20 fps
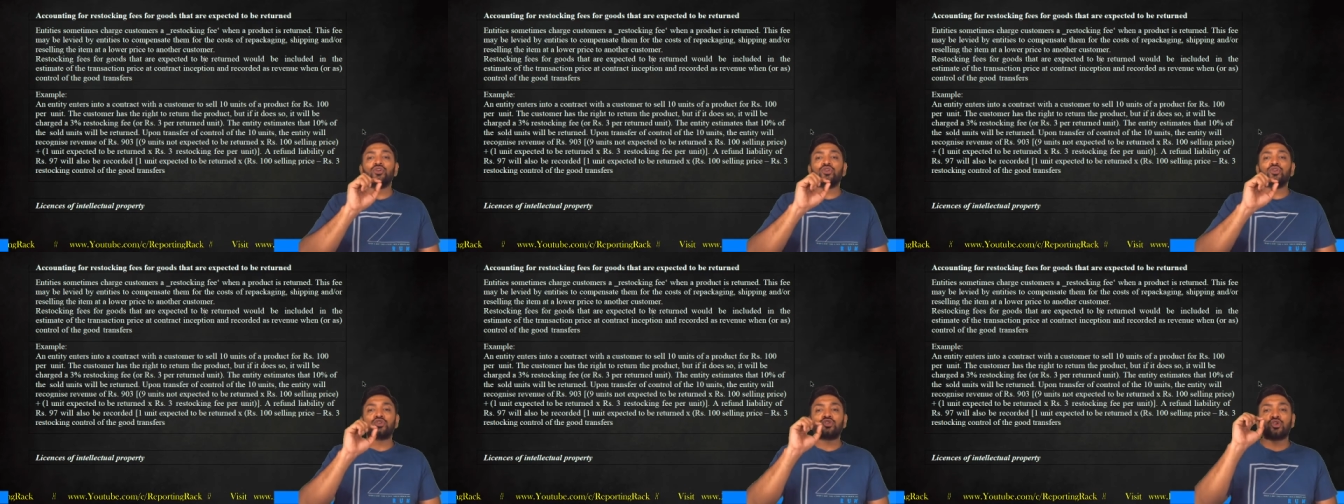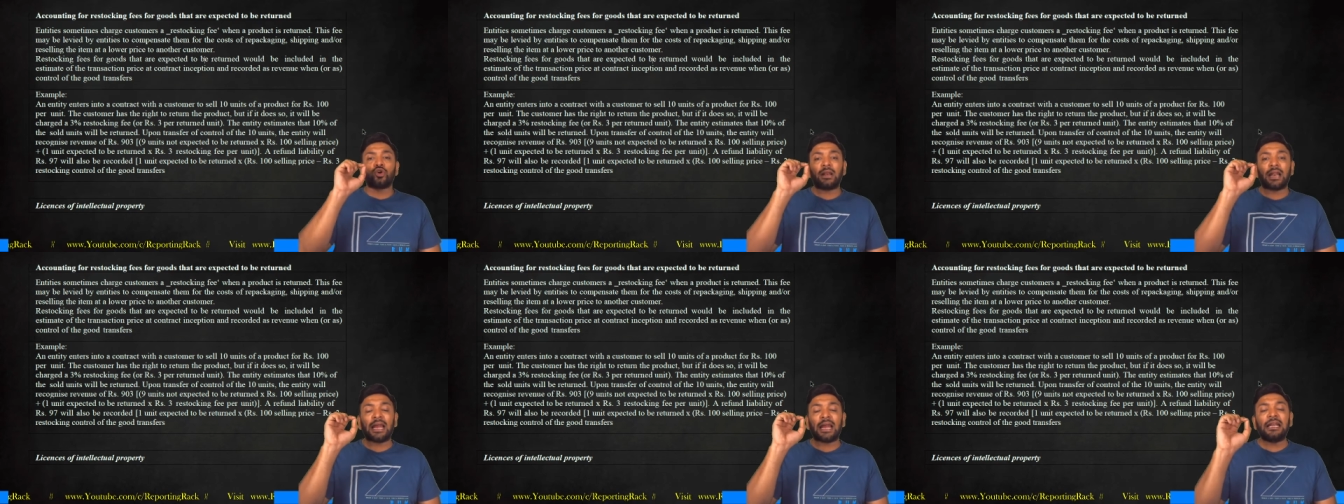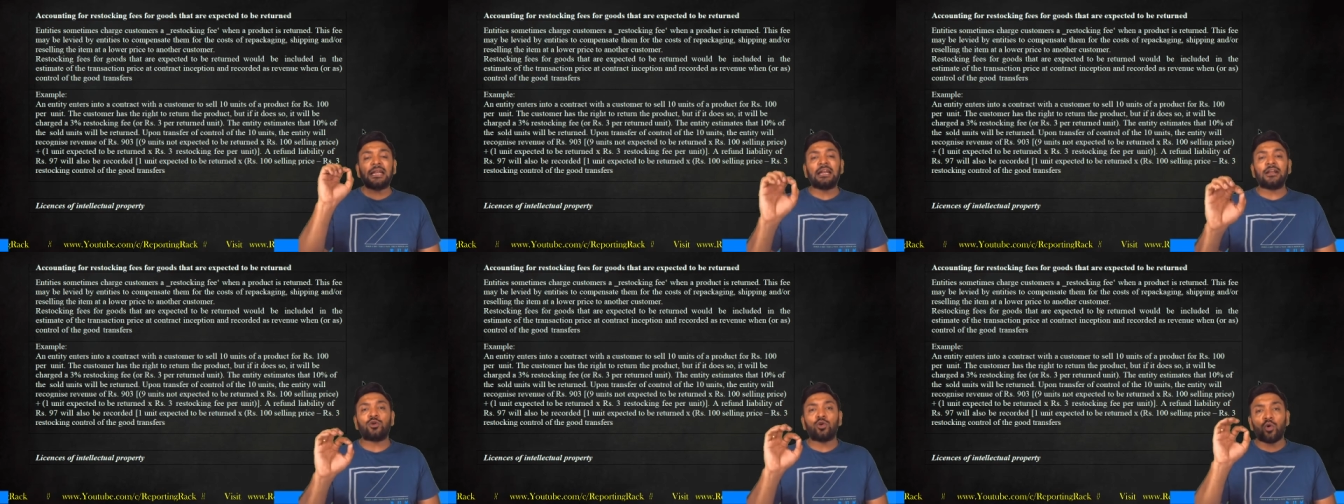So
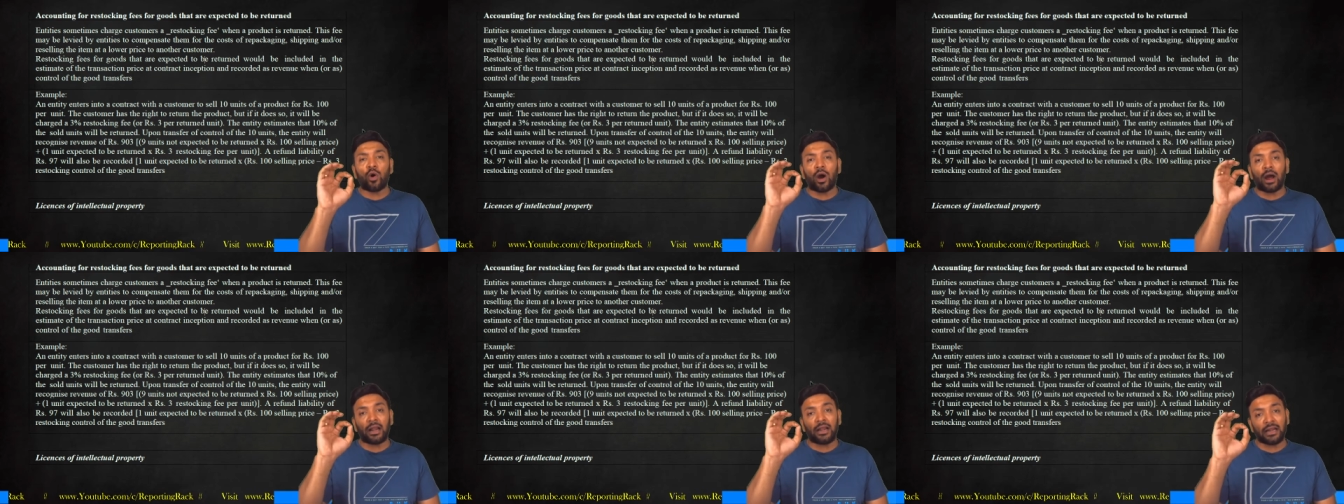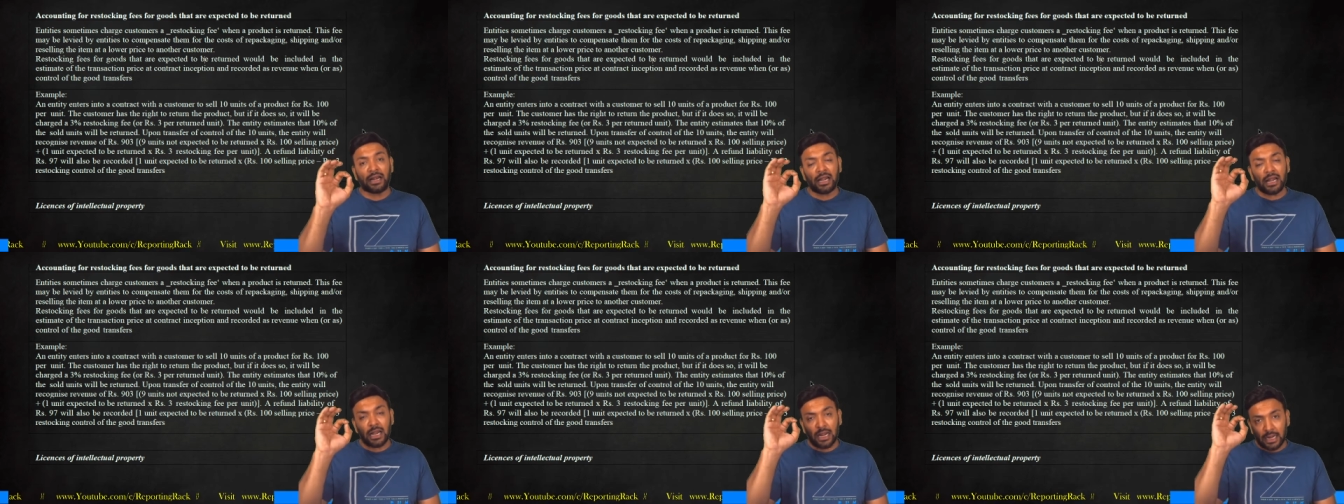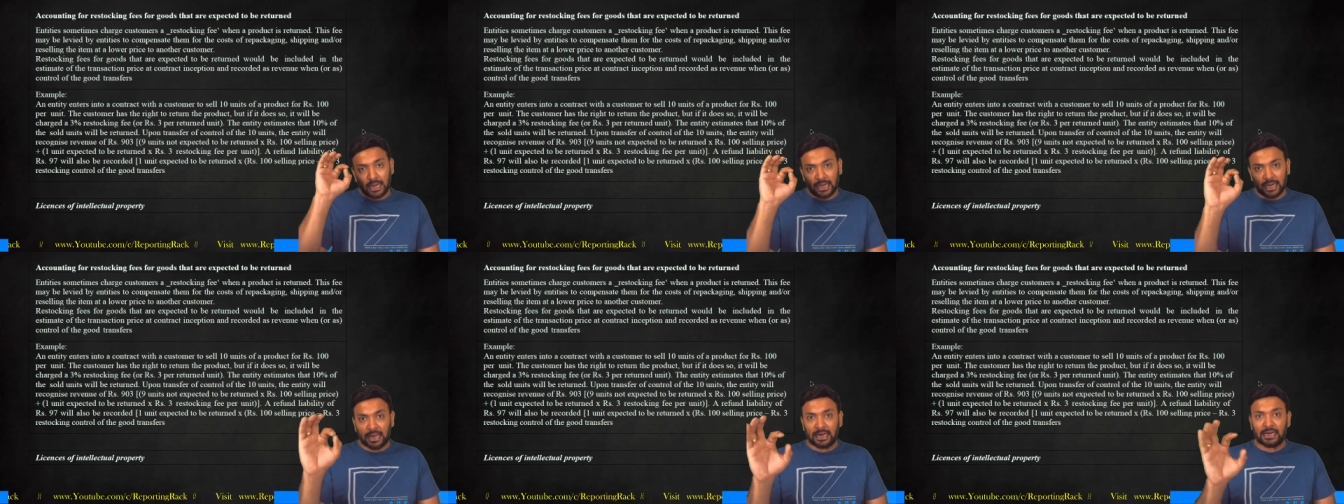9 into 100,
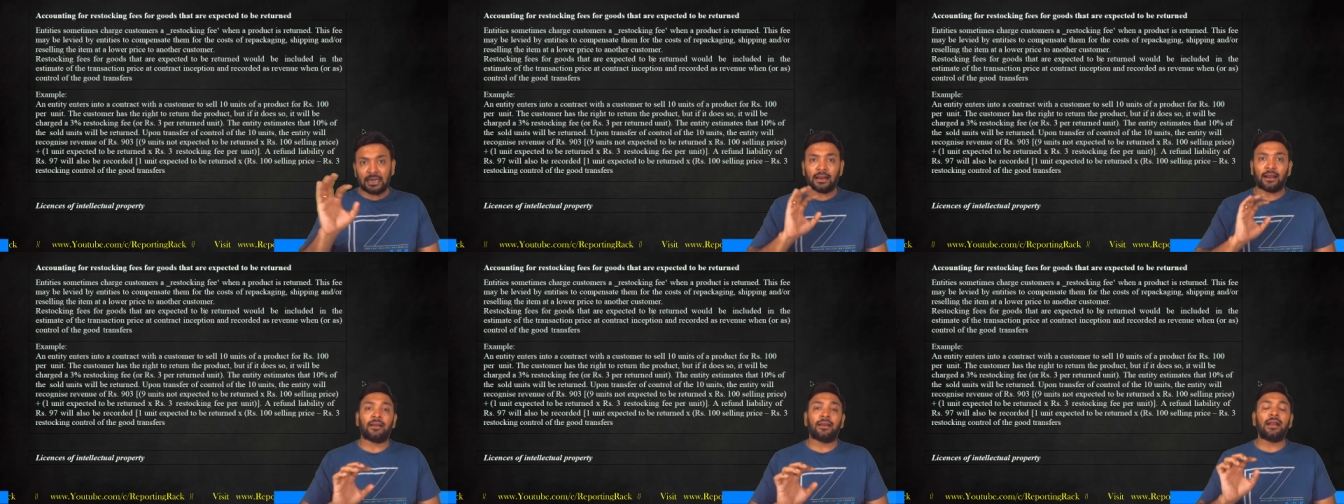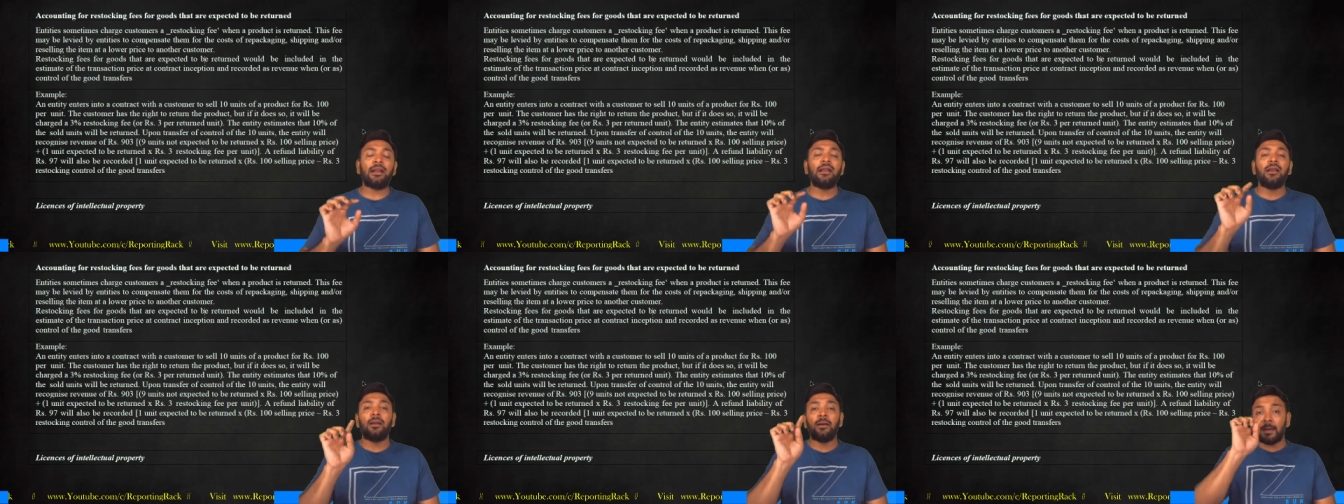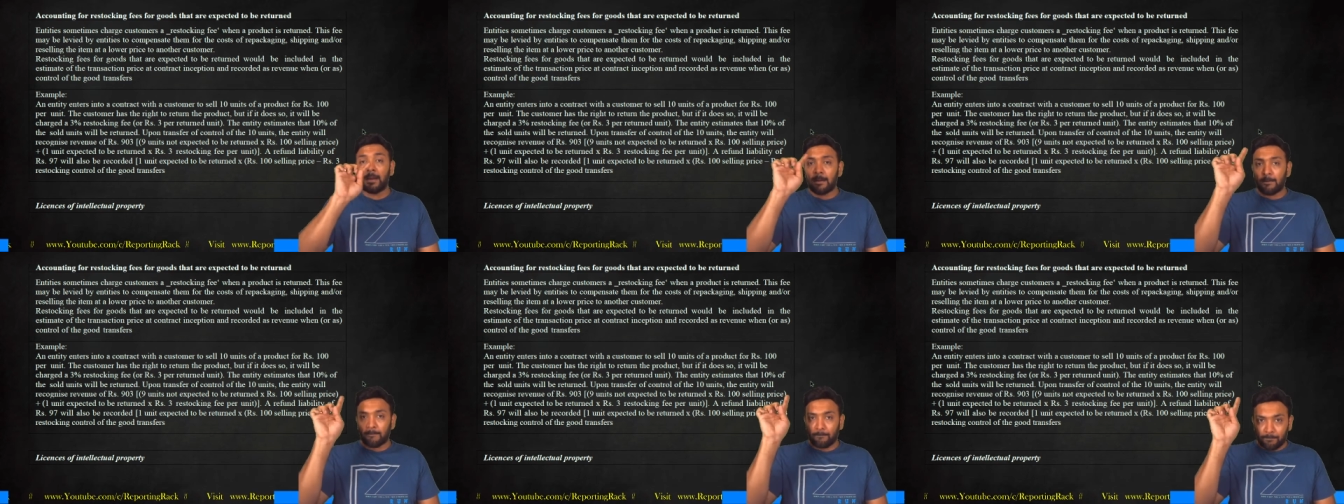900
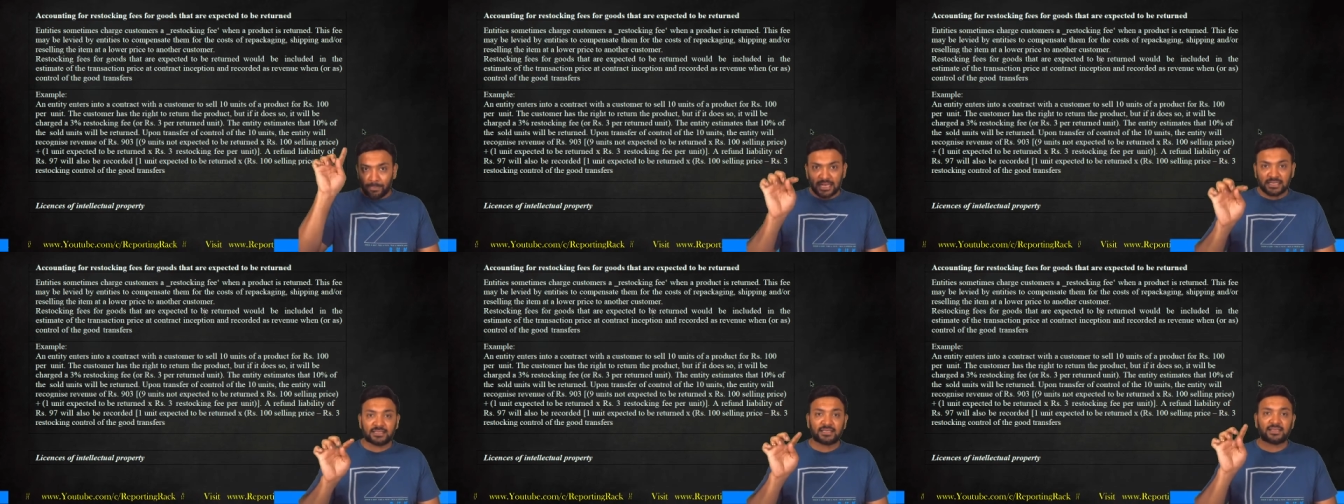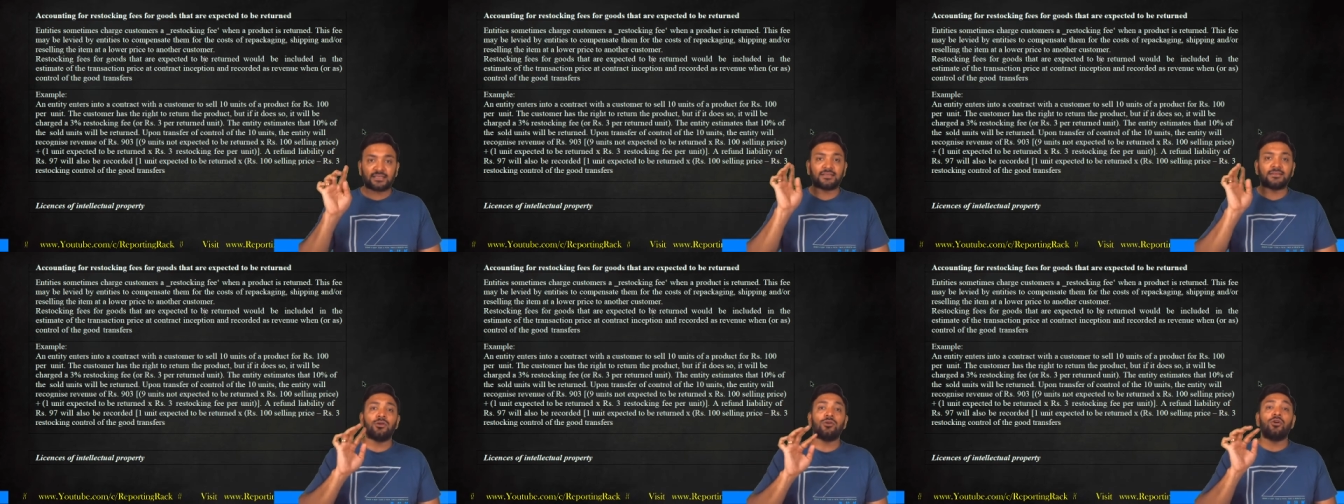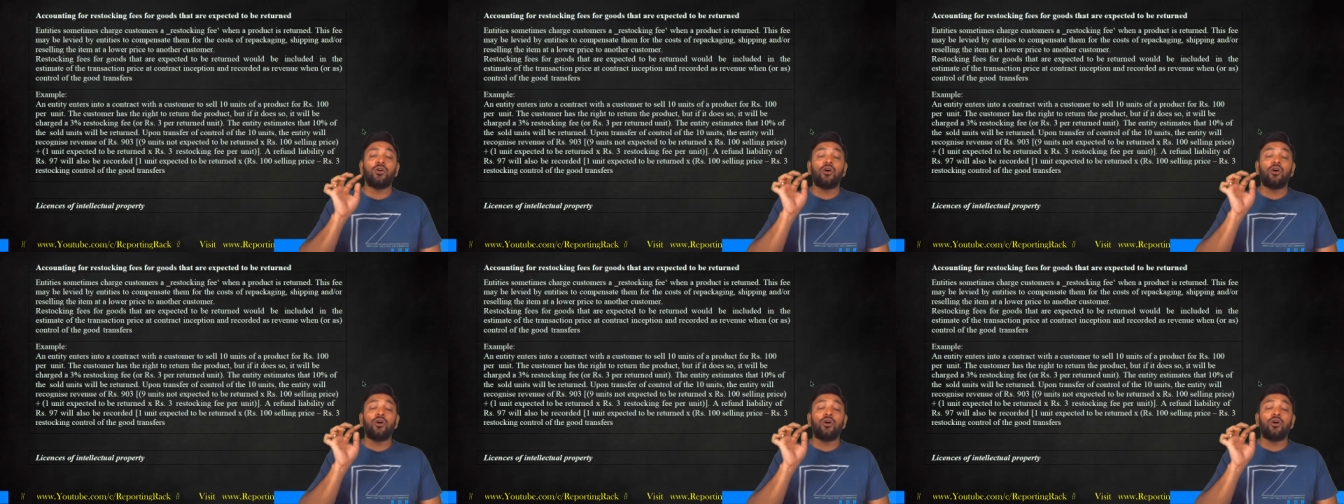plus